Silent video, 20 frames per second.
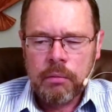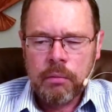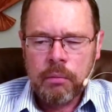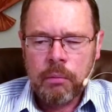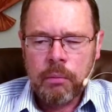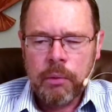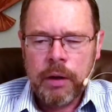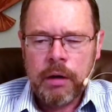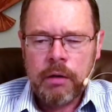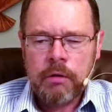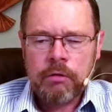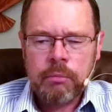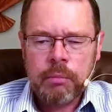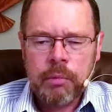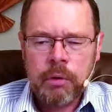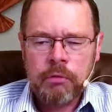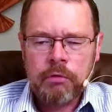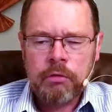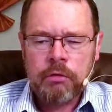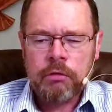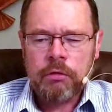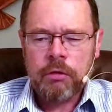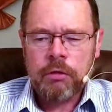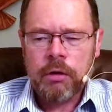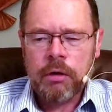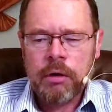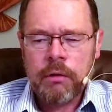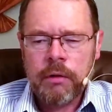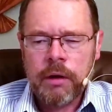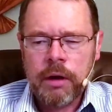When does Moses
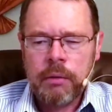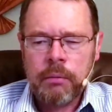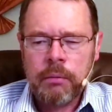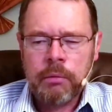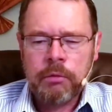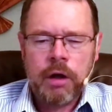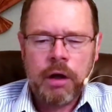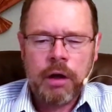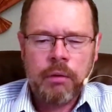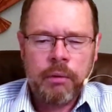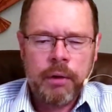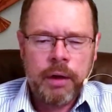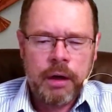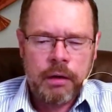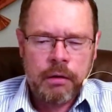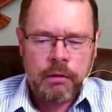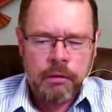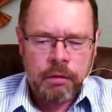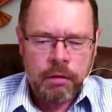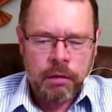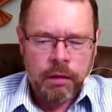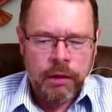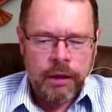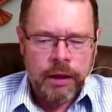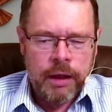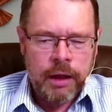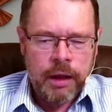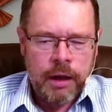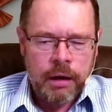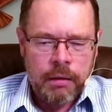learn that he was not going into the
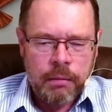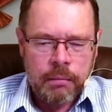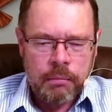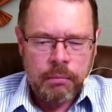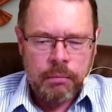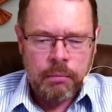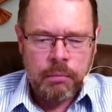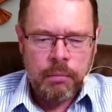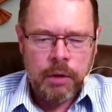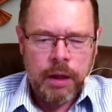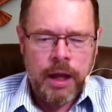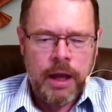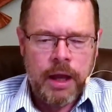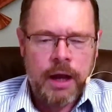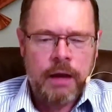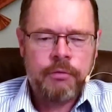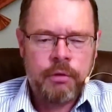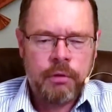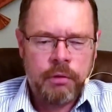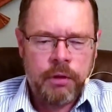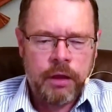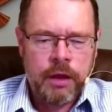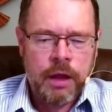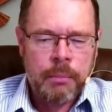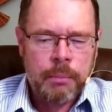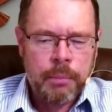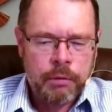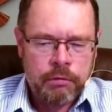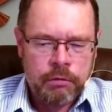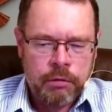land? After the
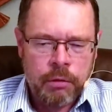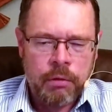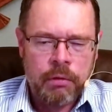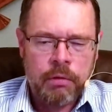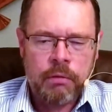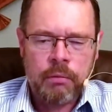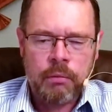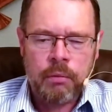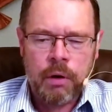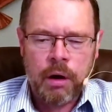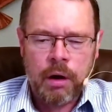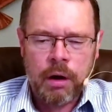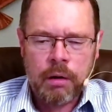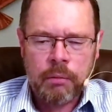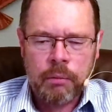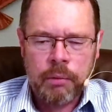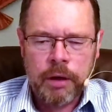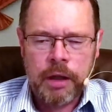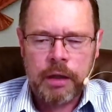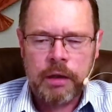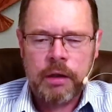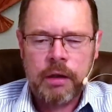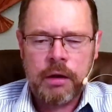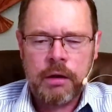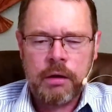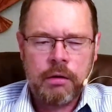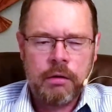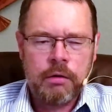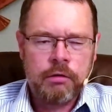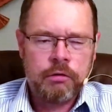episode of the rock, when he
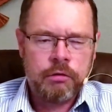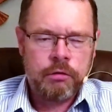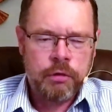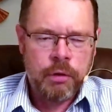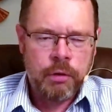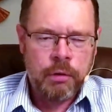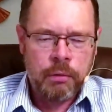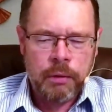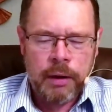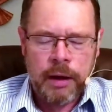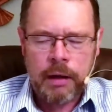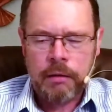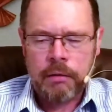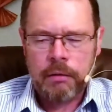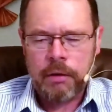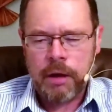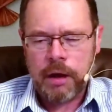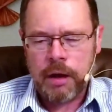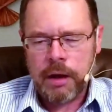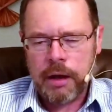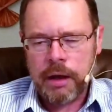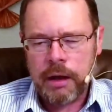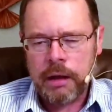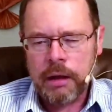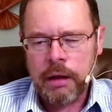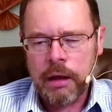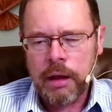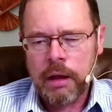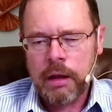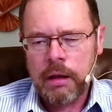didn't show
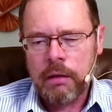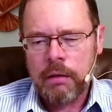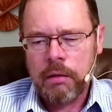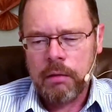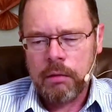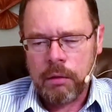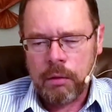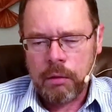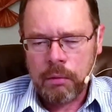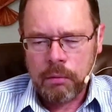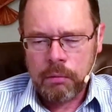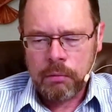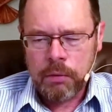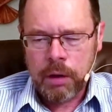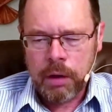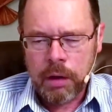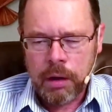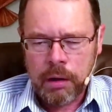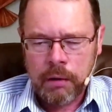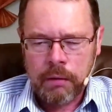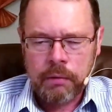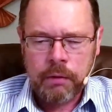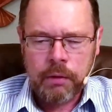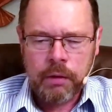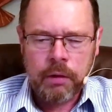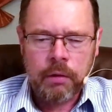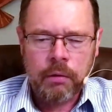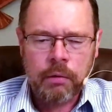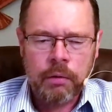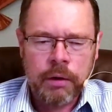Adonai the
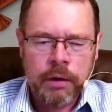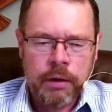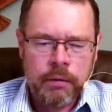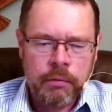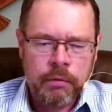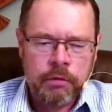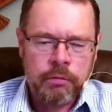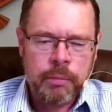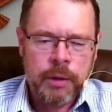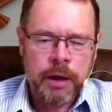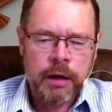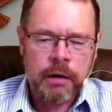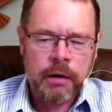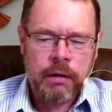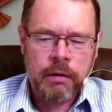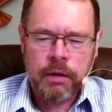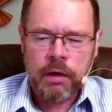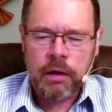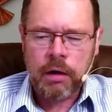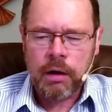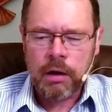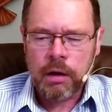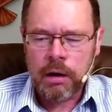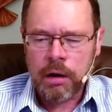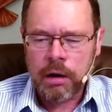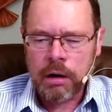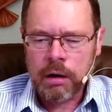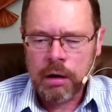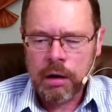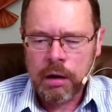glory and respect and the
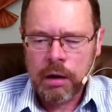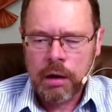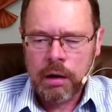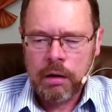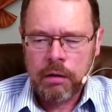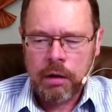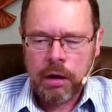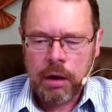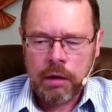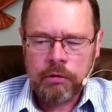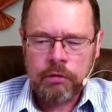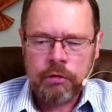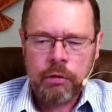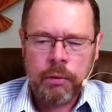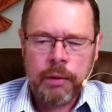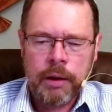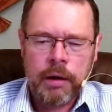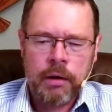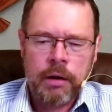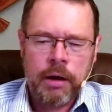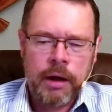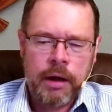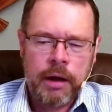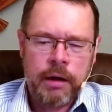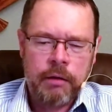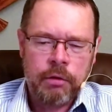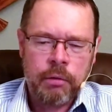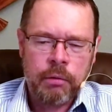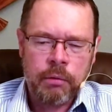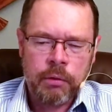honor, show Adonai
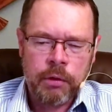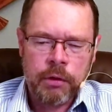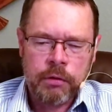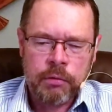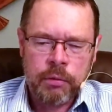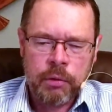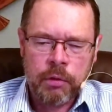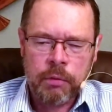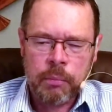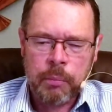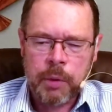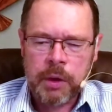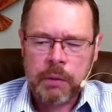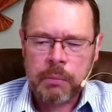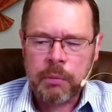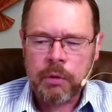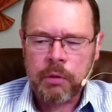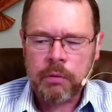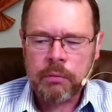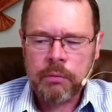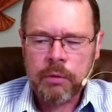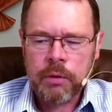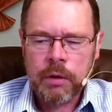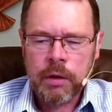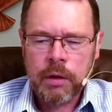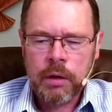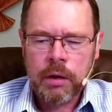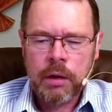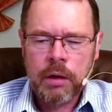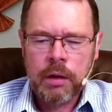as holy to all the people.
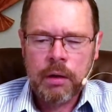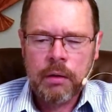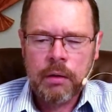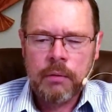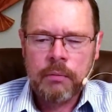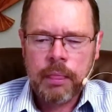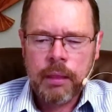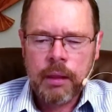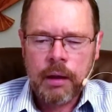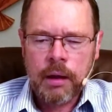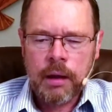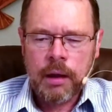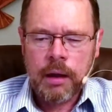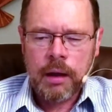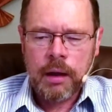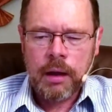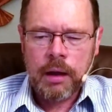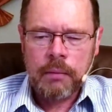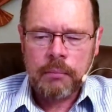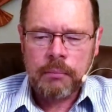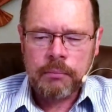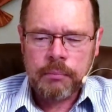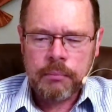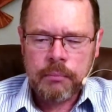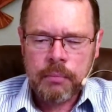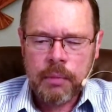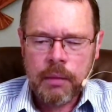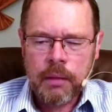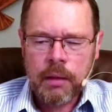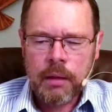
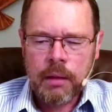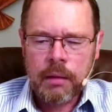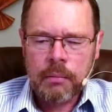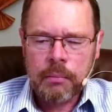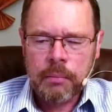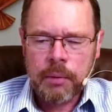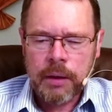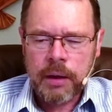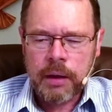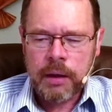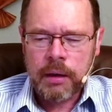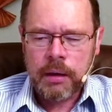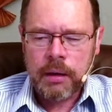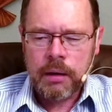But